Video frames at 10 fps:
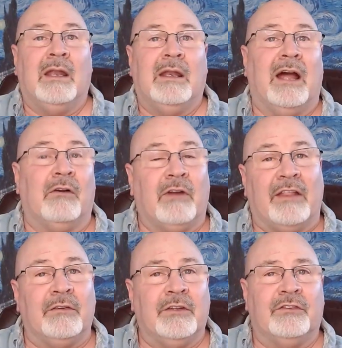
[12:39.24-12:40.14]
Now,
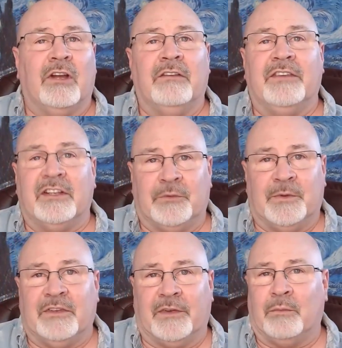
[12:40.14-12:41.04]
rather than solving a
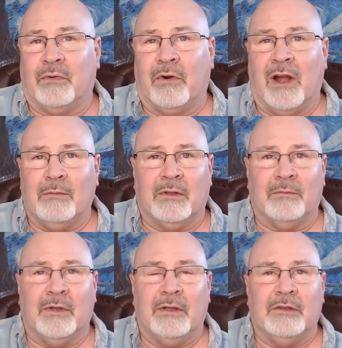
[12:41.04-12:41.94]
specific problem,